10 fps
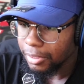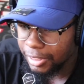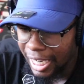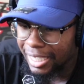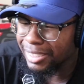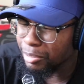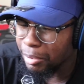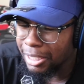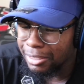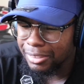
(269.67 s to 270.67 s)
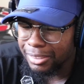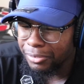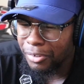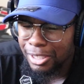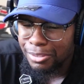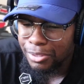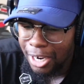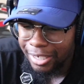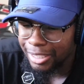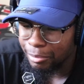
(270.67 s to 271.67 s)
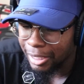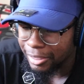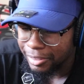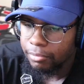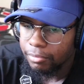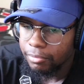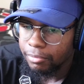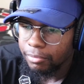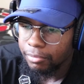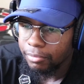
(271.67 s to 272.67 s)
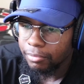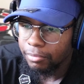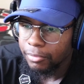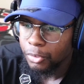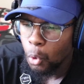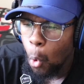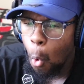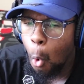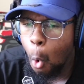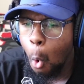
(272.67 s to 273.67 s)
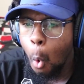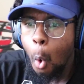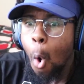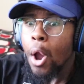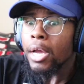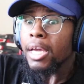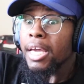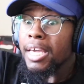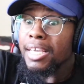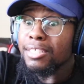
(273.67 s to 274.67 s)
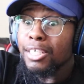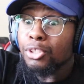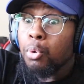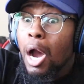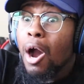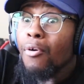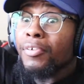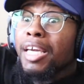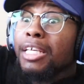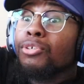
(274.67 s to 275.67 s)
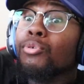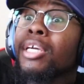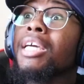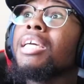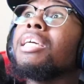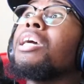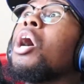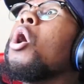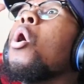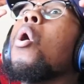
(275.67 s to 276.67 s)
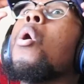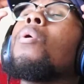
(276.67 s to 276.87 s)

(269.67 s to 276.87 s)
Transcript: Exactly, bro. The fuck are you talking about? Ooh, he's the 12 Kizuki!